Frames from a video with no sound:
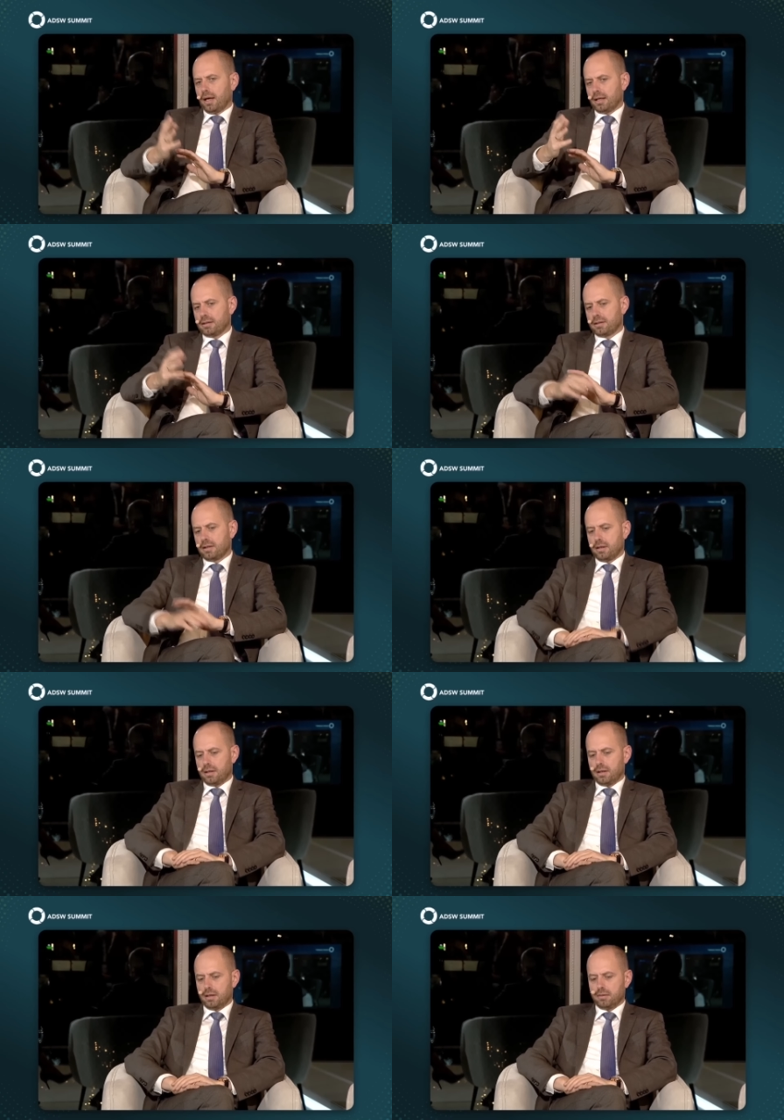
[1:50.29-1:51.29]
As
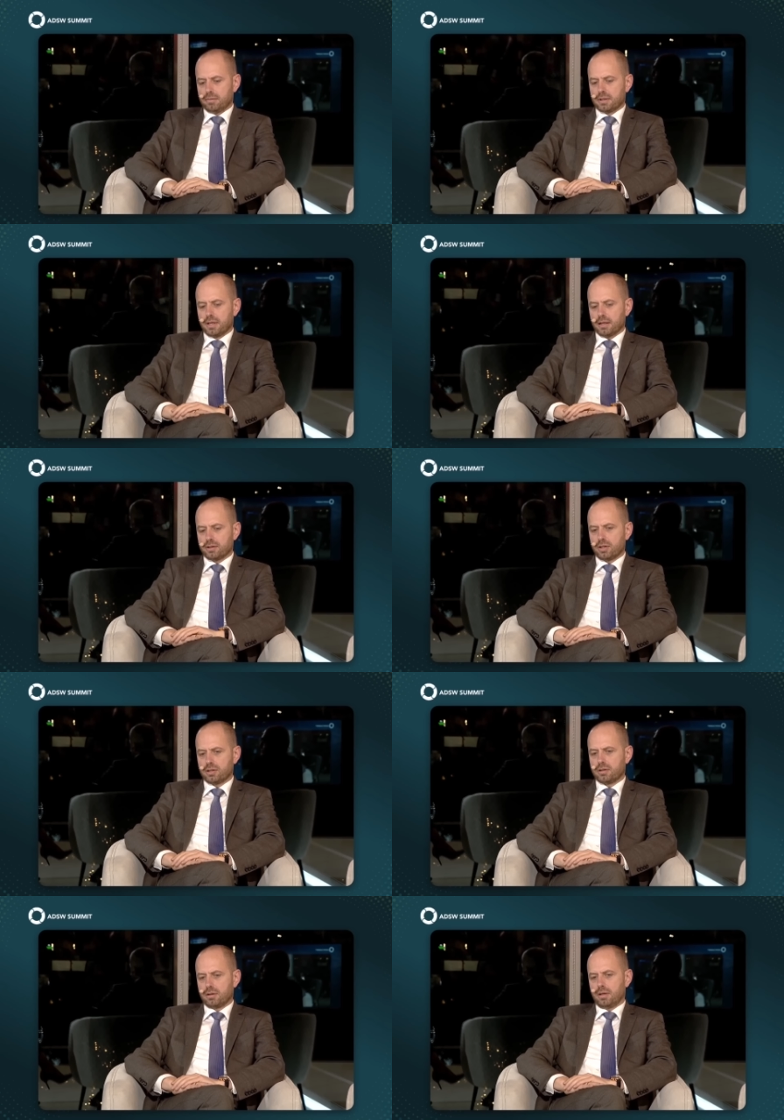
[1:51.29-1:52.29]
Mr. Douglas
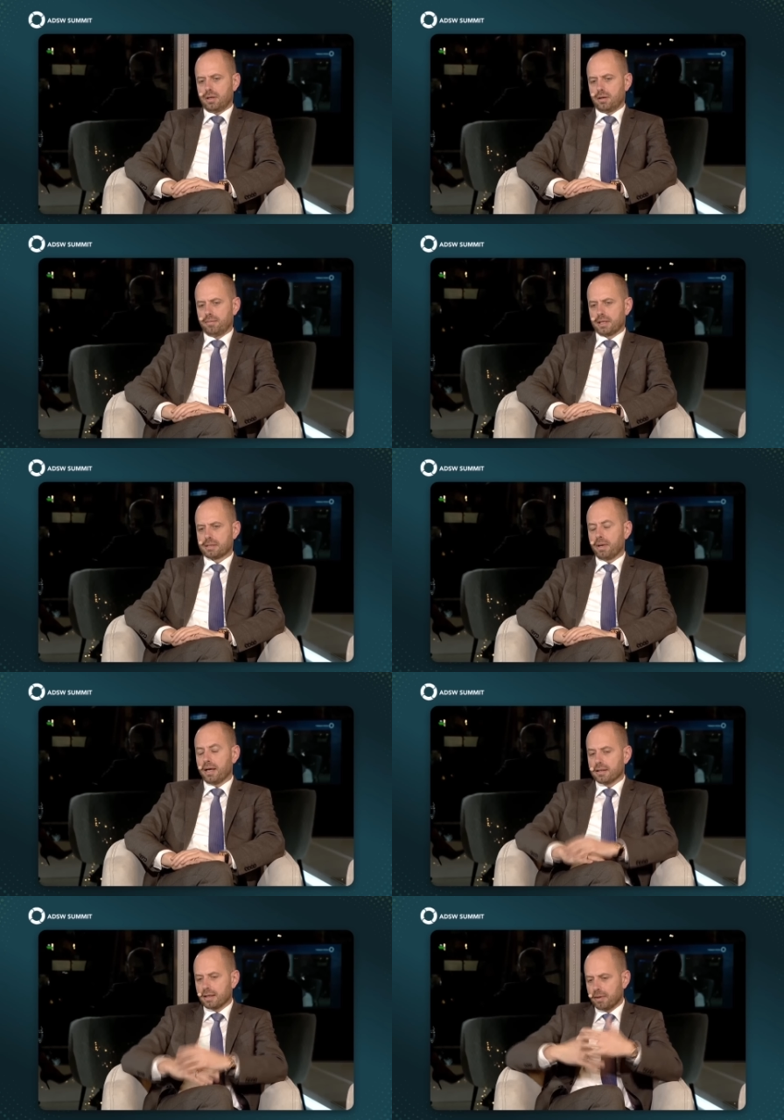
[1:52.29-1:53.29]
just
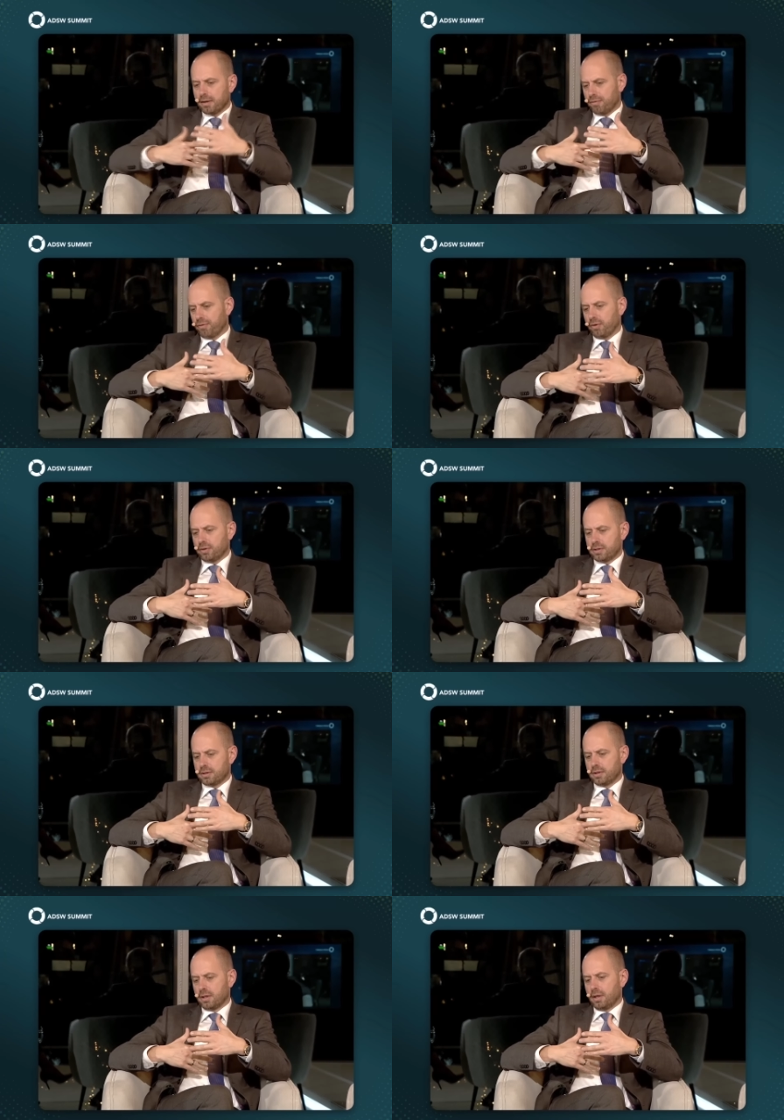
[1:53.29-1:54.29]
explained, I mean, the
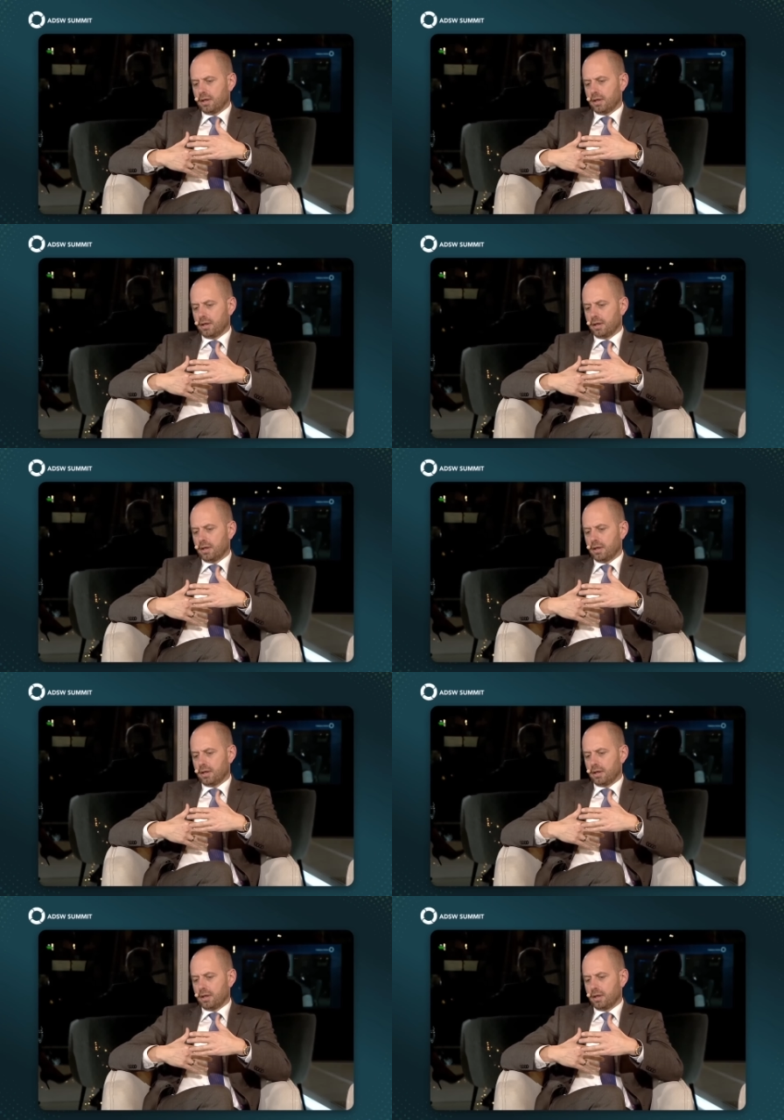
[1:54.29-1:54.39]
first